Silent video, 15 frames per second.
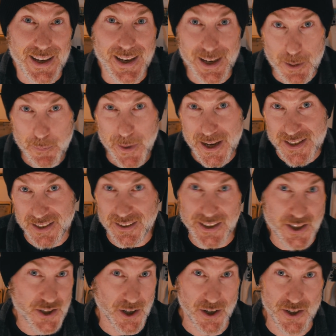It
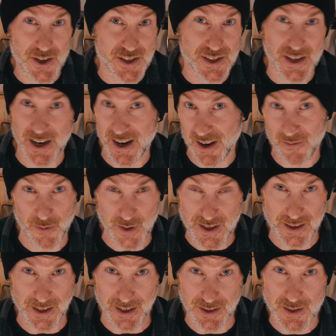basically charges
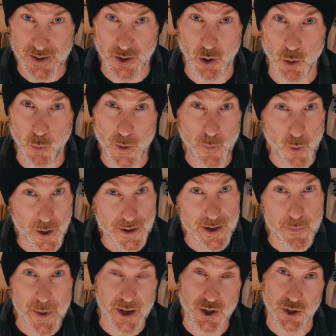everything. So we wanted
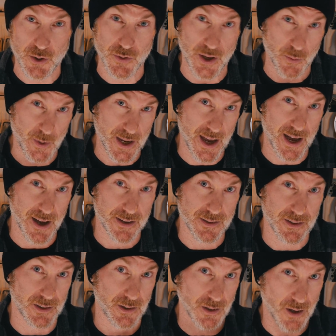to make sure that we had
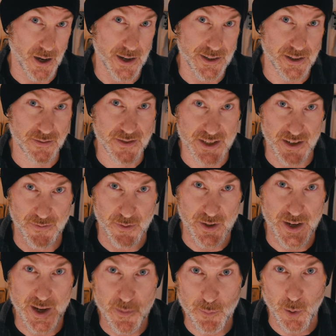a lot of
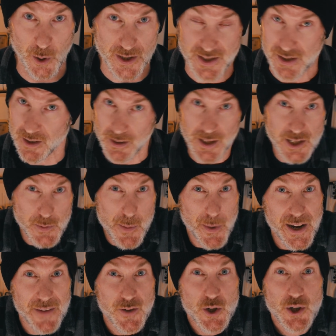different inputs because we
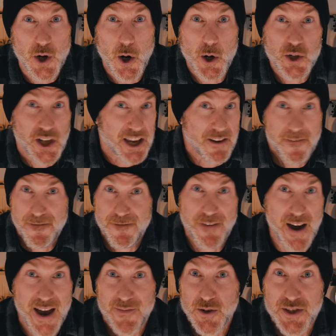might have to charge like
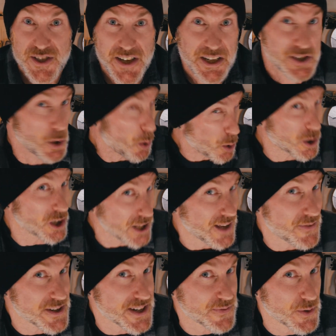5 or 6 or
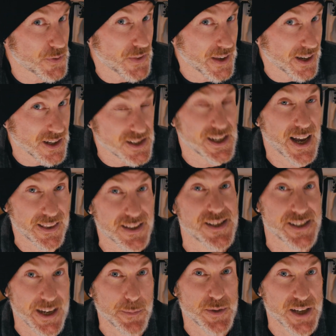11 different things at the
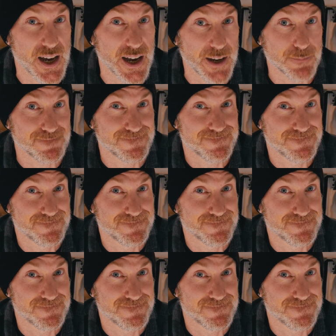same time.